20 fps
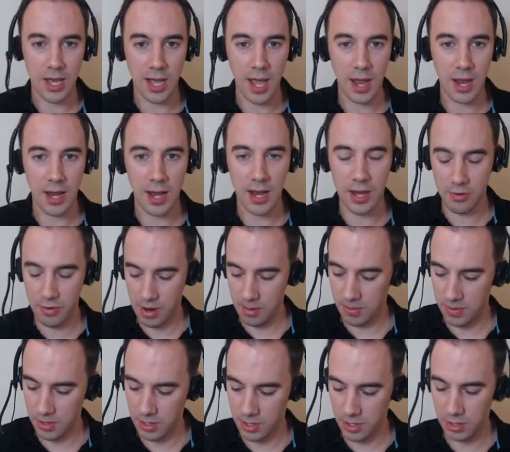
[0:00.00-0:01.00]
your calculator up
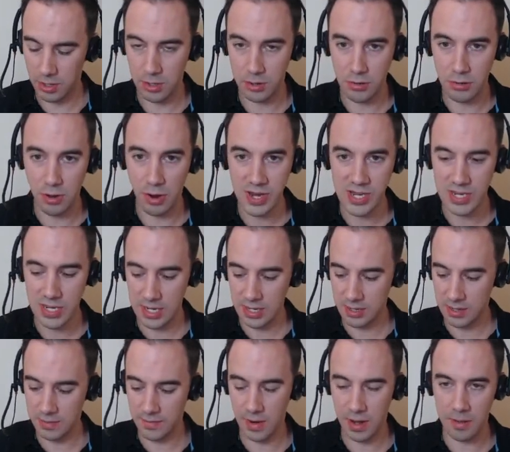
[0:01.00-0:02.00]
and you're going to do 90
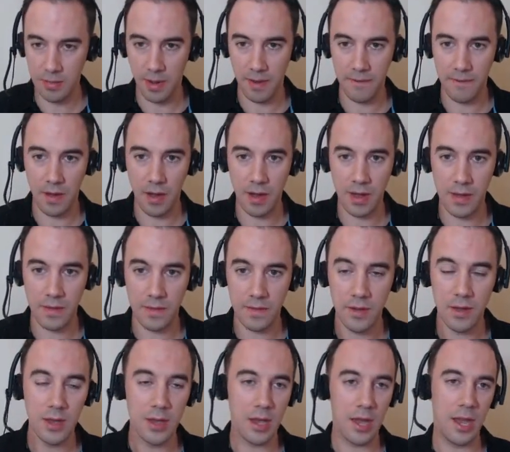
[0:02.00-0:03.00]
divided by 5,
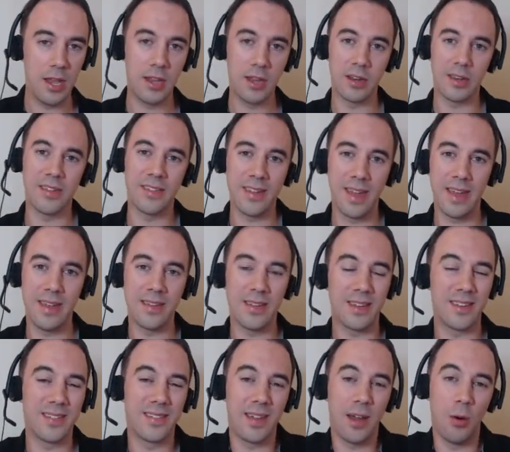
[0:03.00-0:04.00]
and you're going to say it's
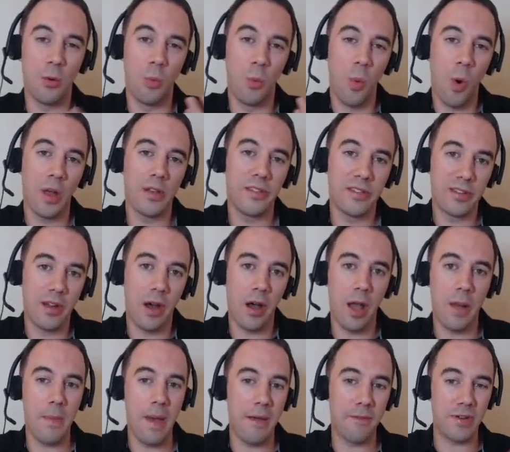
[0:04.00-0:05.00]
going to sell 1
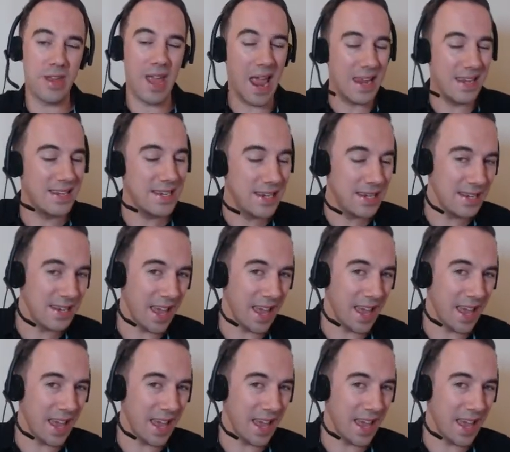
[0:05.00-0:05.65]
time every 18